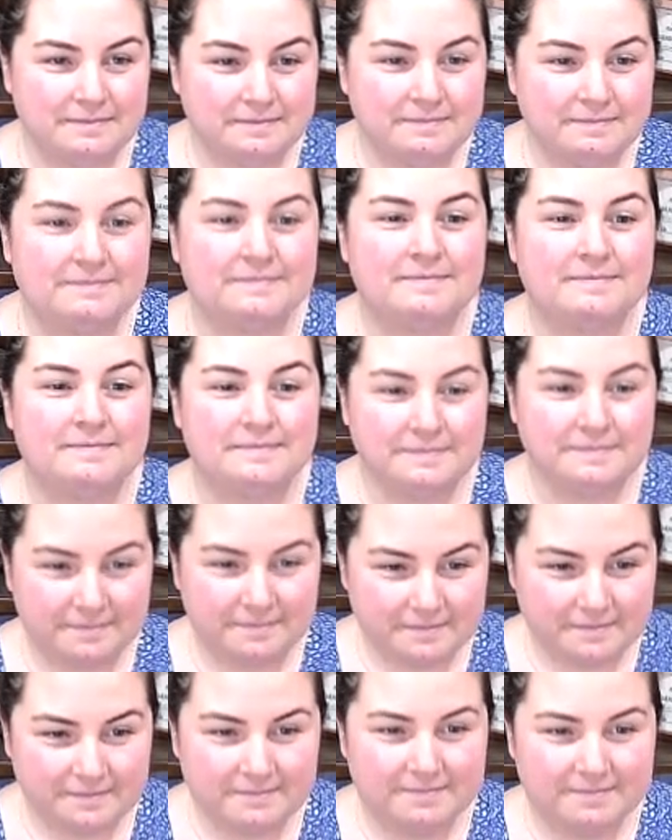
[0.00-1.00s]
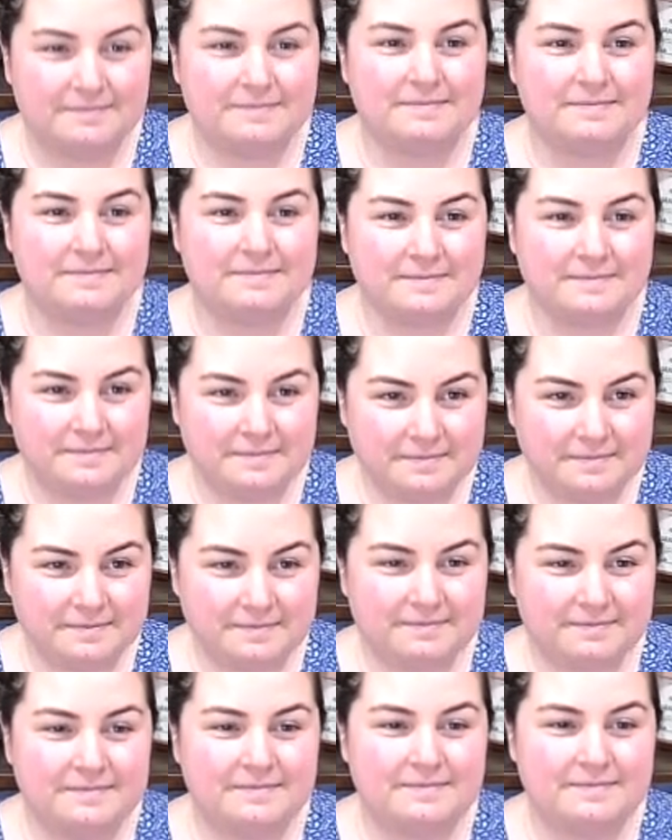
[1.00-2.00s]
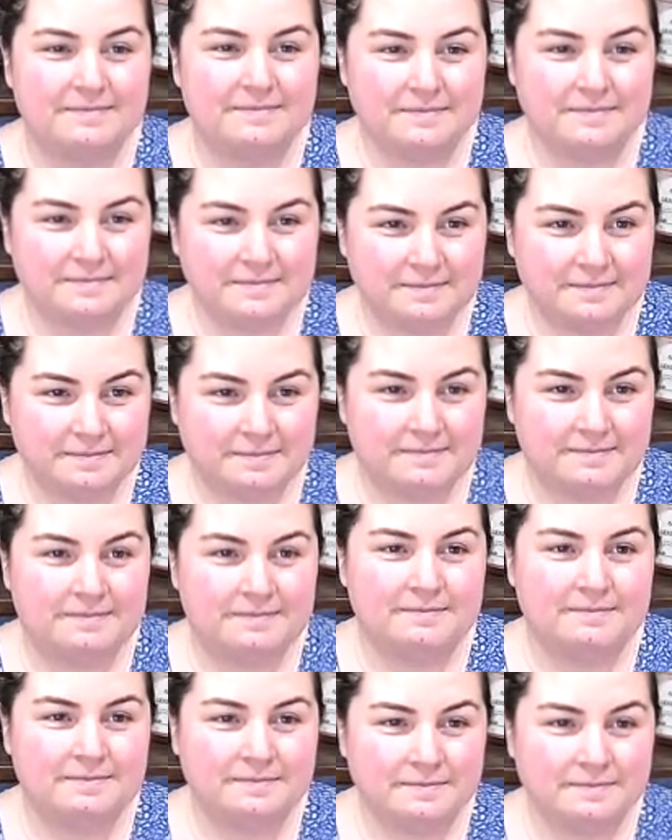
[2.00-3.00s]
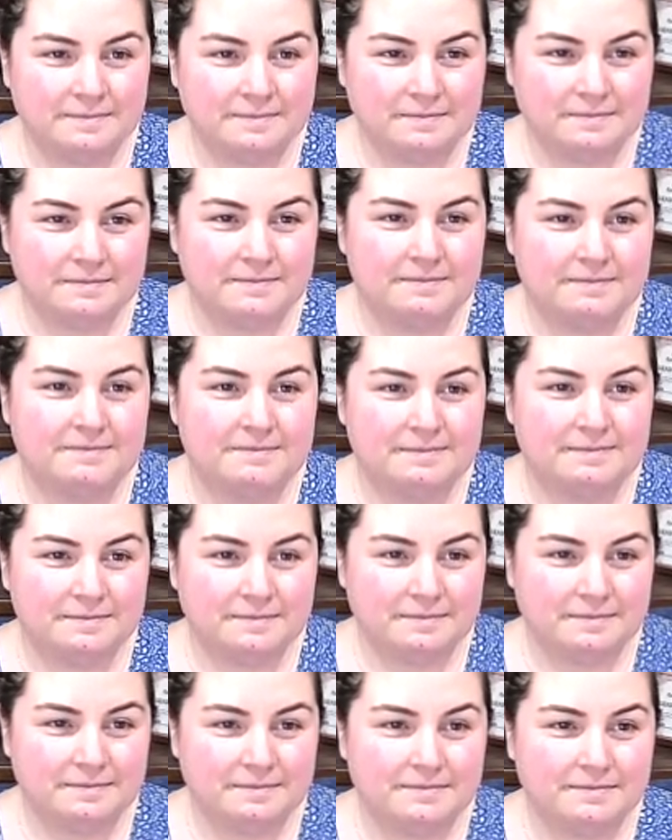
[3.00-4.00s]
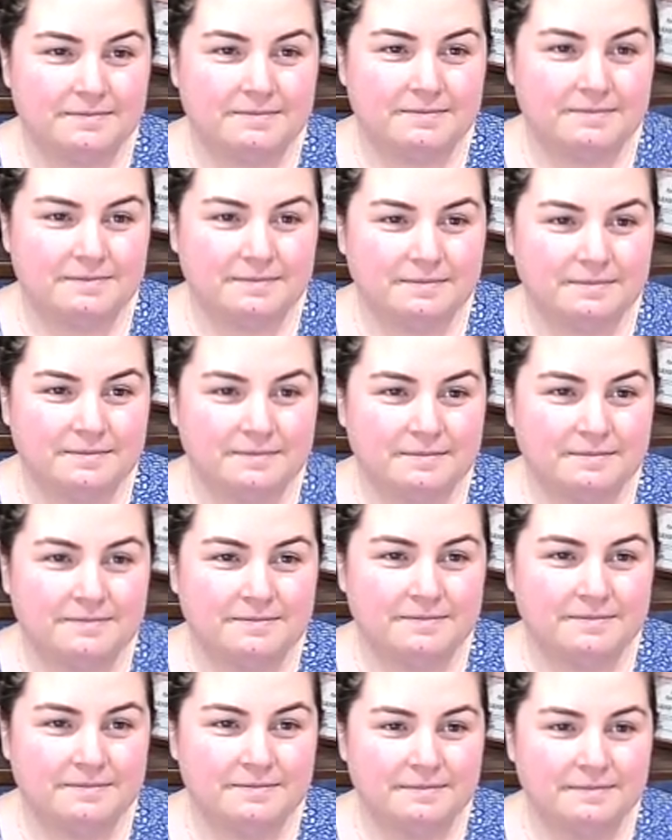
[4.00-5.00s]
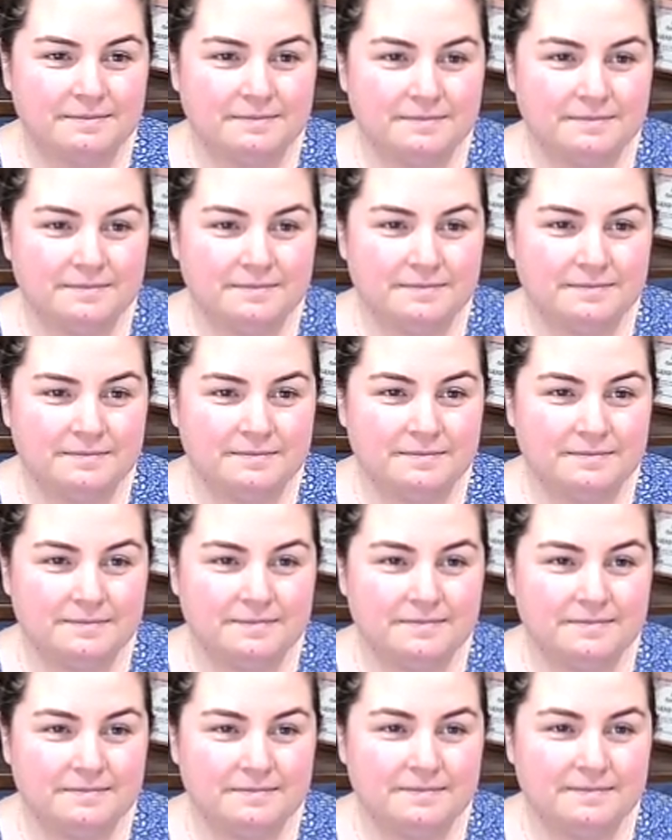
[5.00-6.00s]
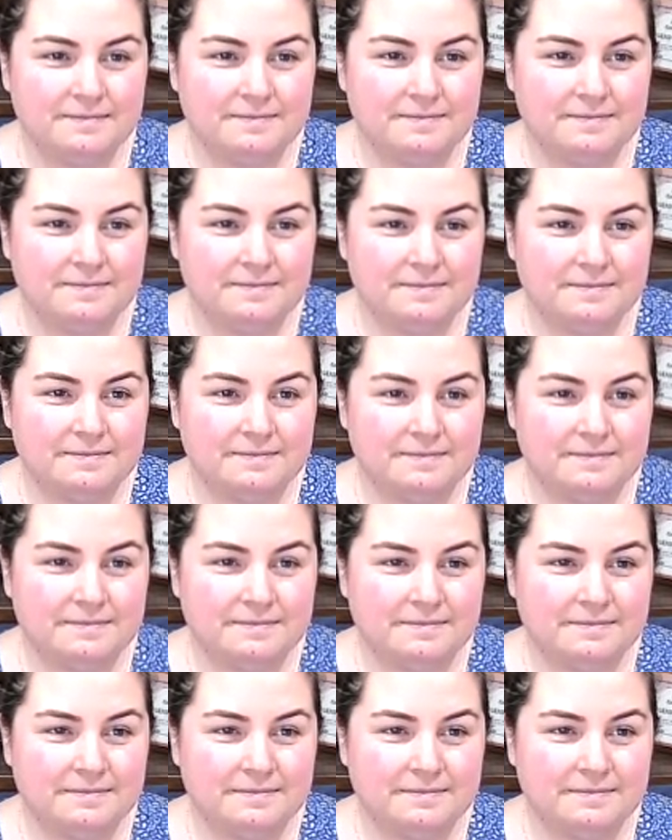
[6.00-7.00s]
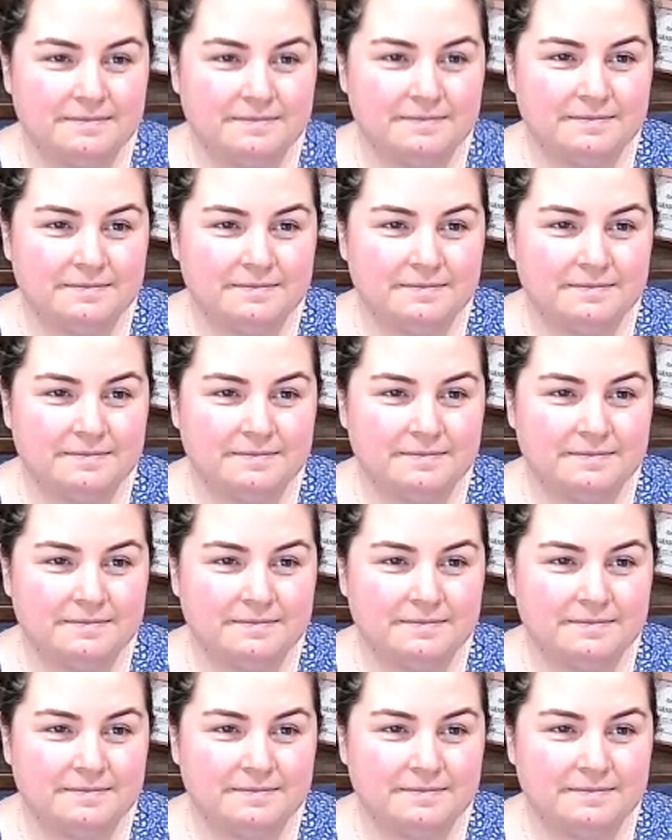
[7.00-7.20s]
(silent)